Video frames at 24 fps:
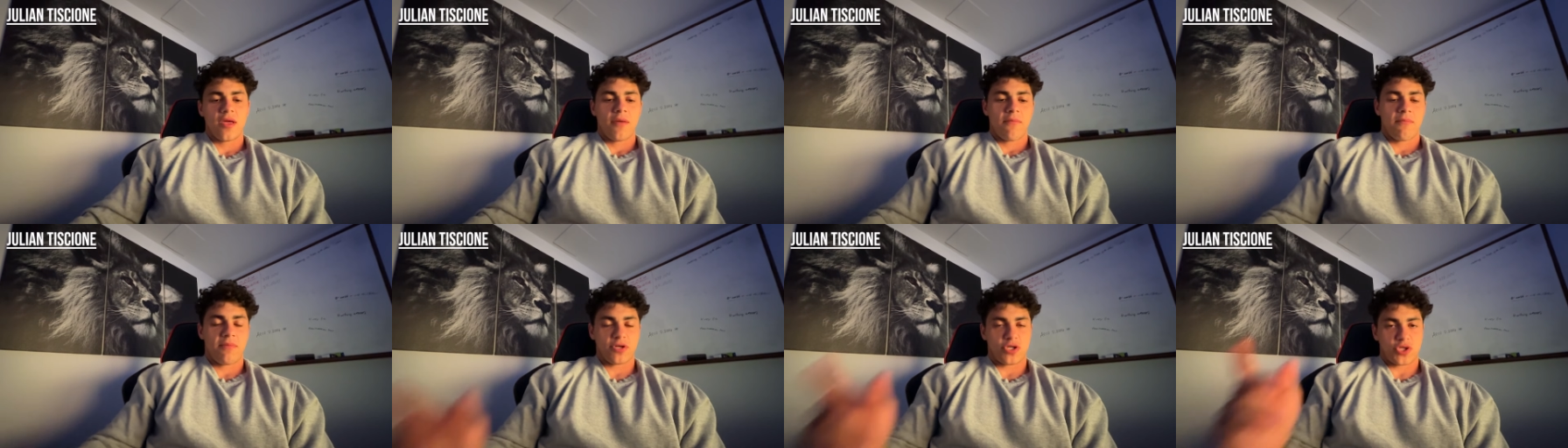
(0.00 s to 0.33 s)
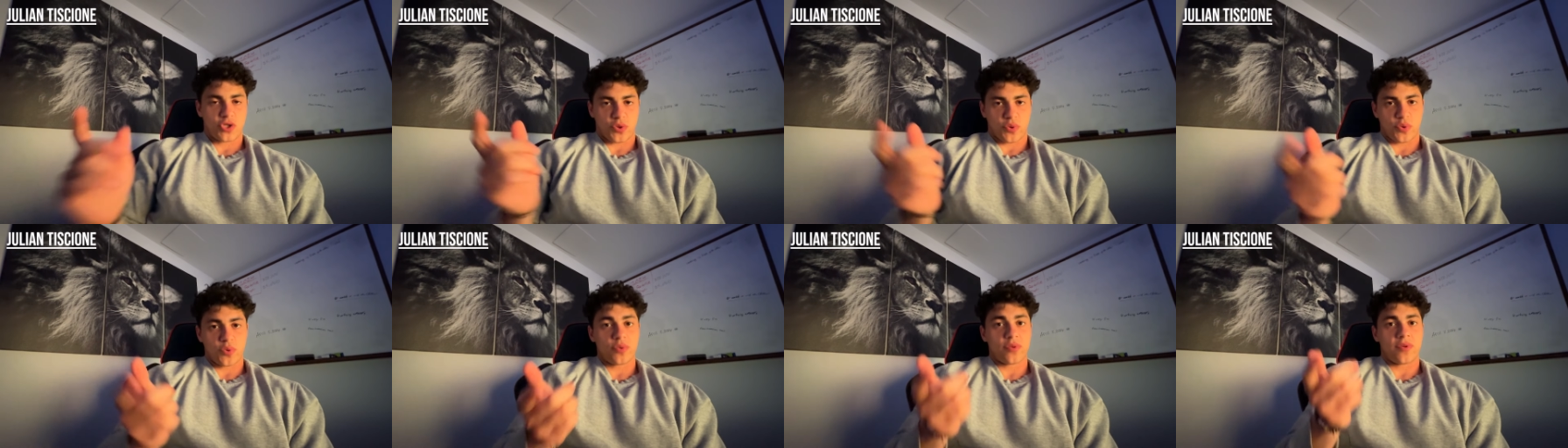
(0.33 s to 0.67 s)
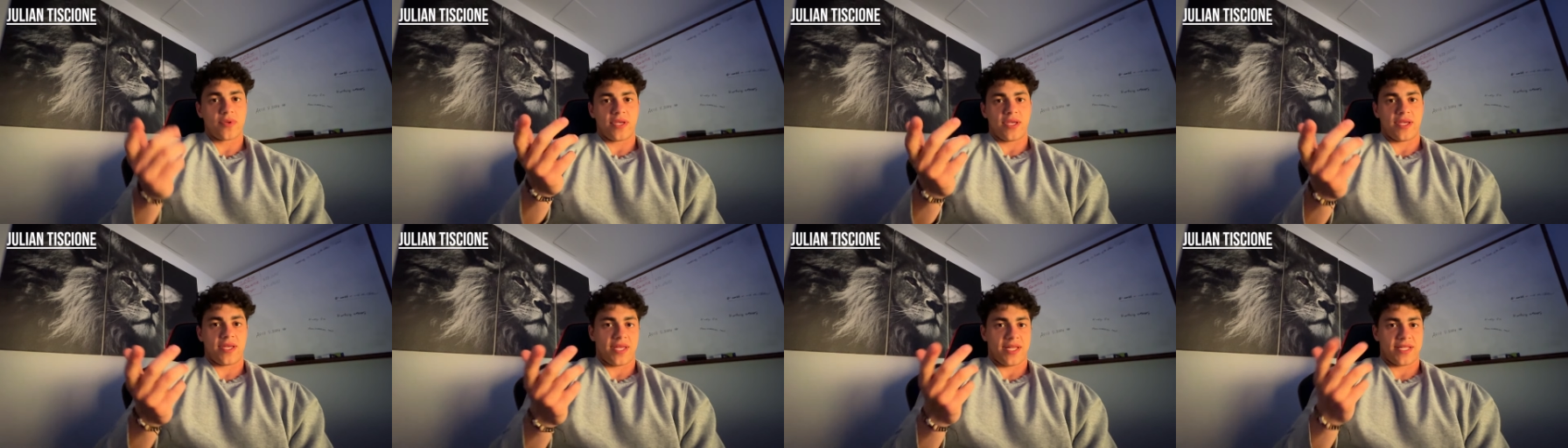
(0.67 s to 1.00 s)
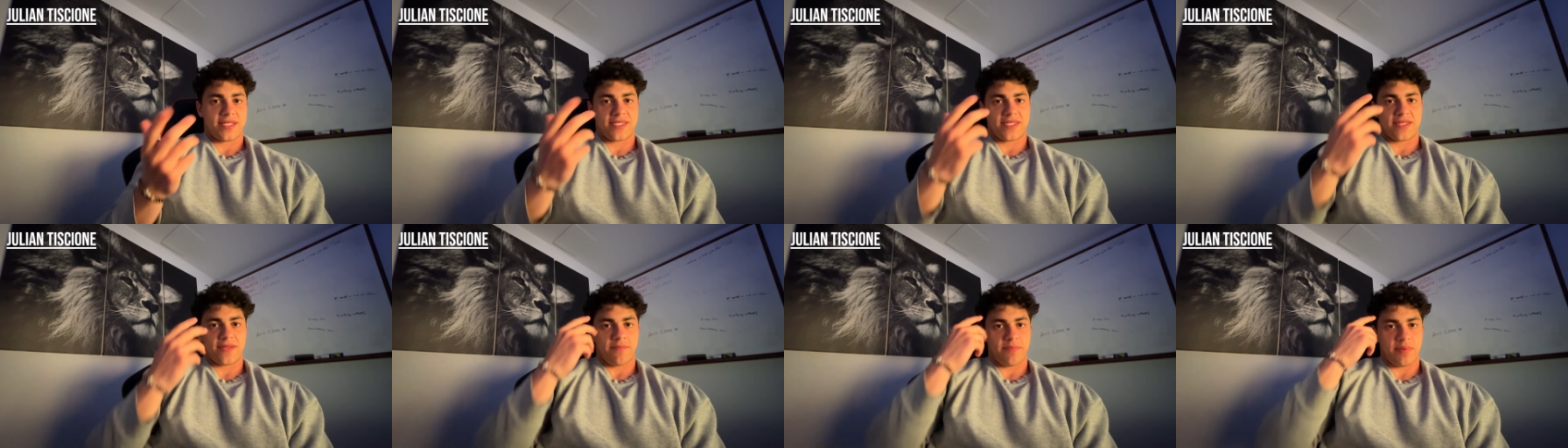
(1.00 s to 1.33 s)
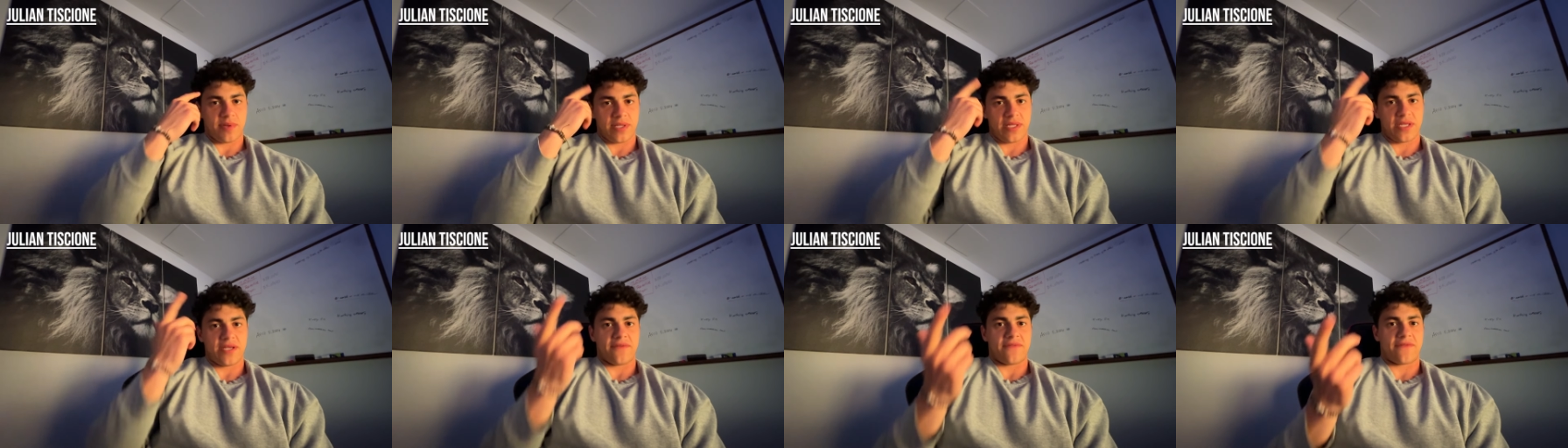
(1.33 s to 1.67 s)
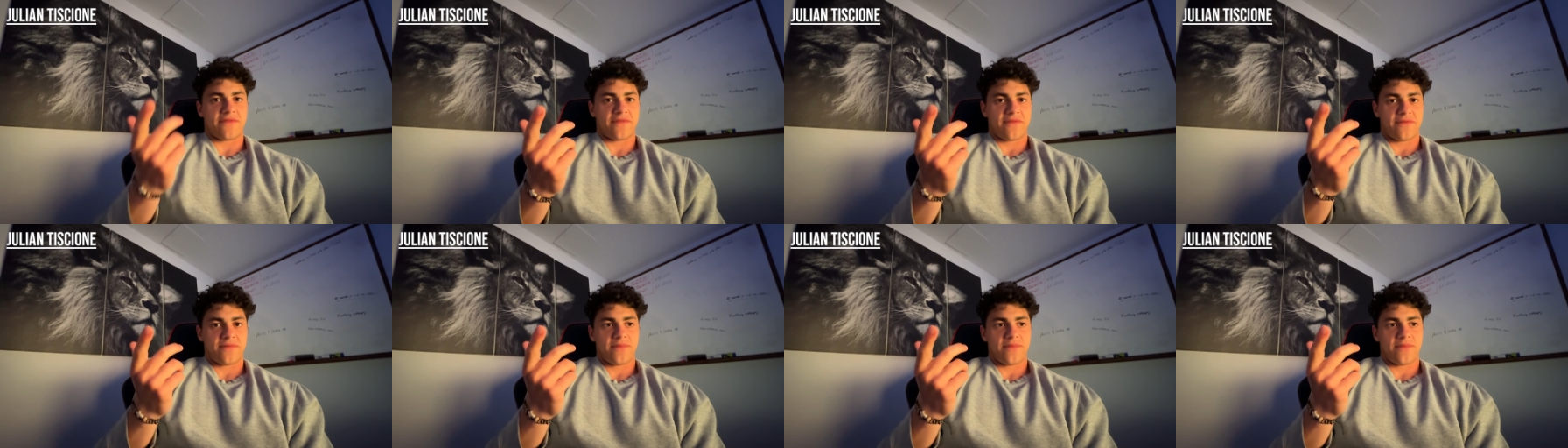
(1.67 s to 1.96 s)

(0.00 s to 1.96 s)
but truly it's the belief